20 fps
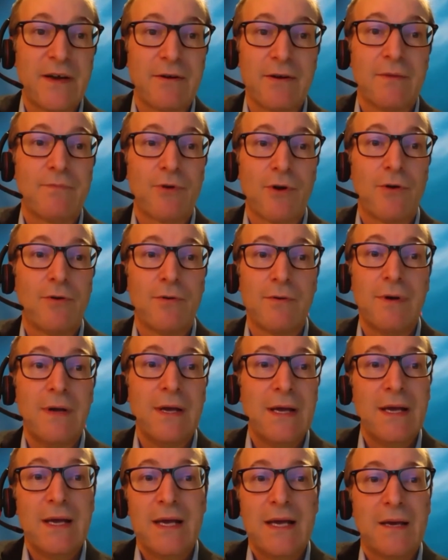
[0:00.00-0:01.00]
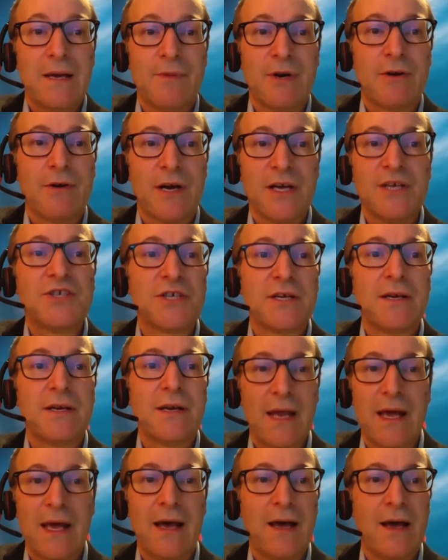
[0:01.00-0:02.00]
pro-immigration,
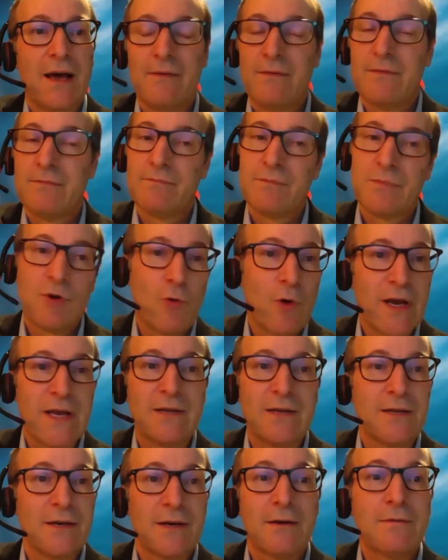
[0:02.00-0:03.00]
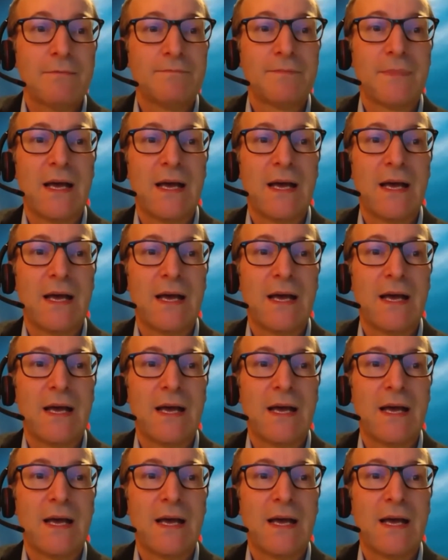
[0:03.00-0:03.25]
quite clear.